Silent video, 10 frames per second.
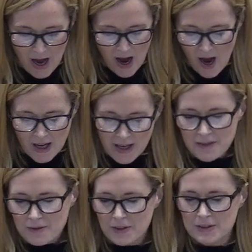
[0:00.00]
I, I
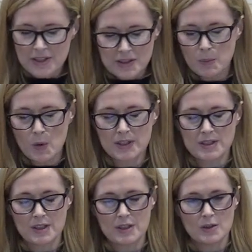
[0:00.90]
didn't feel
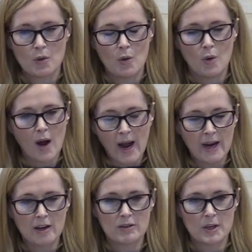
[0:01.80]
disappointed or
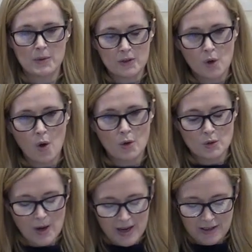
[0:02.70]
angry with God
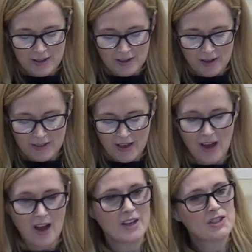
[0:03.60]
or anything like
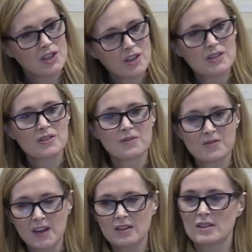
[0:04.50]
that. I just
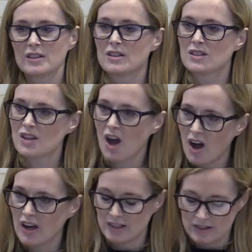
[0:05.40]
felt
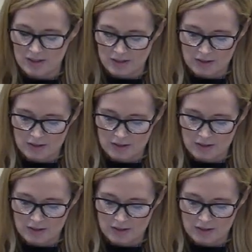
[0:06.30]
tired.